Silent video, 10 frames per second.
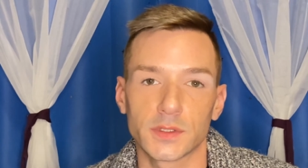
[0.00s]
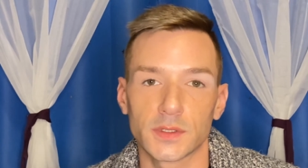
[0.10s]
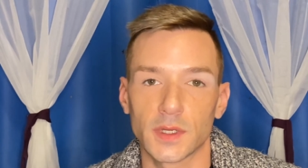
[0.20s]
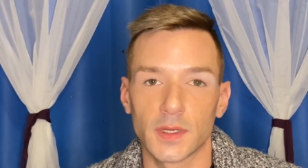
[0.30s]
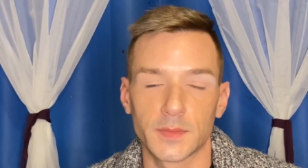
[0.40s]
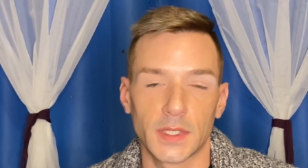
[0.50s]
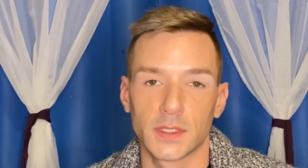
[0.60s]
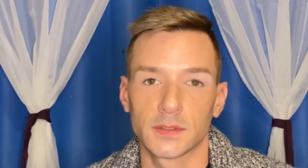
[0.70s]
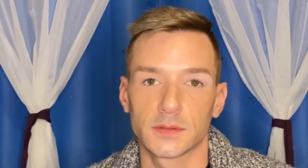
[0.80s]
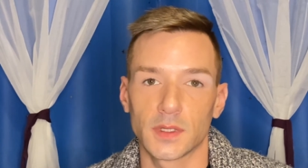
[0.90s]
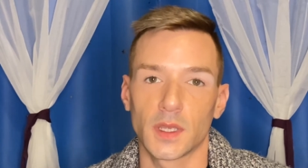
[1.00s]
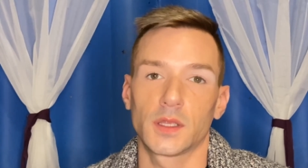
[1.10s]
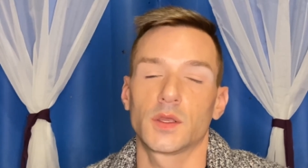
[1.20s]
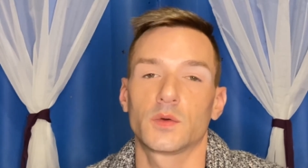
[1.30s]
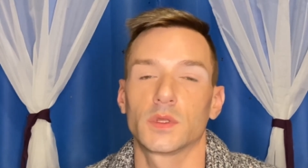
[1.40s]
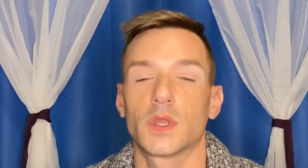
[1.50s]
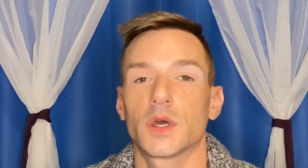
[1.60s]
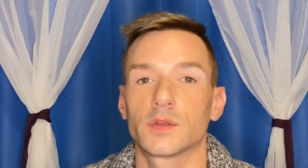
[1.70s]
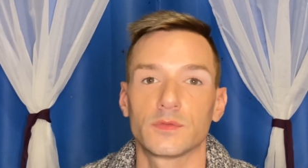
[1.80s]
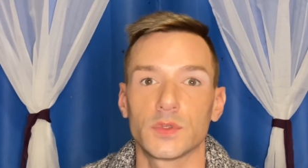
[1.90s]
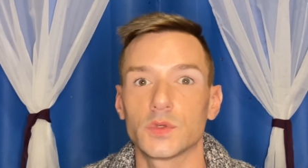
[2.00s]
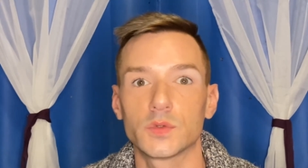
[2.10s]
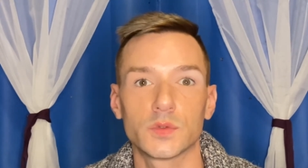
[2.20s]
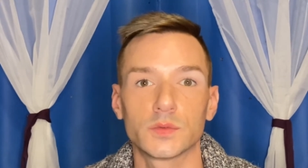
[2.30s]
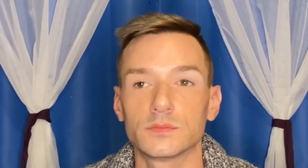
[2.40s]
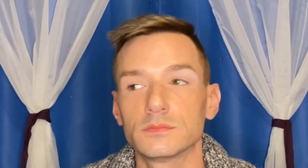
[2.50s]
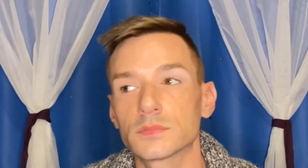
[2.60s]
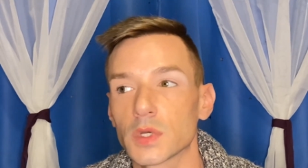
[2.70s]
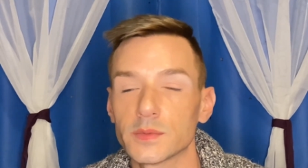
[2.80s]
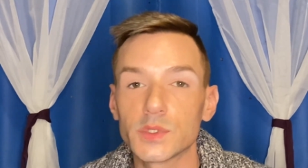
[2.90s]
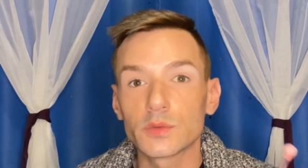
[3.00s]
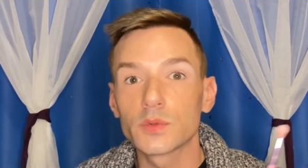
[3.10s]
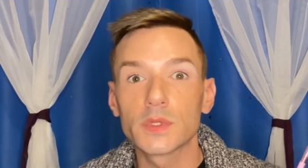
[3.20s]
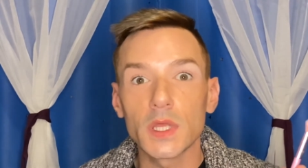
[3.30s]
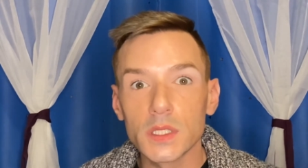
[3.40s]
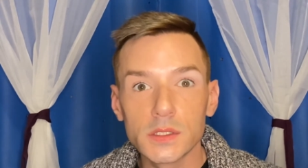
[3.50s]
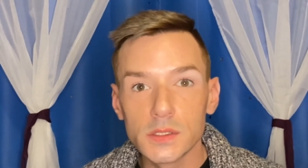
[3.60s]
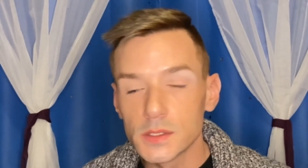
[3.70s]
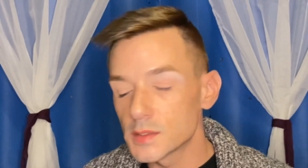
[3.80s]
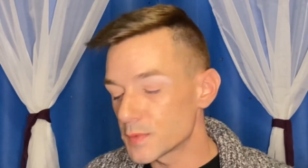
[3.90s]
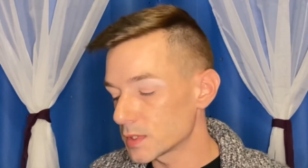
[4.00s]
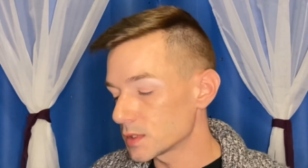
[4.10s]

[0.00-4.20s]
I mean, I know a lot of you probably don't know what that is, but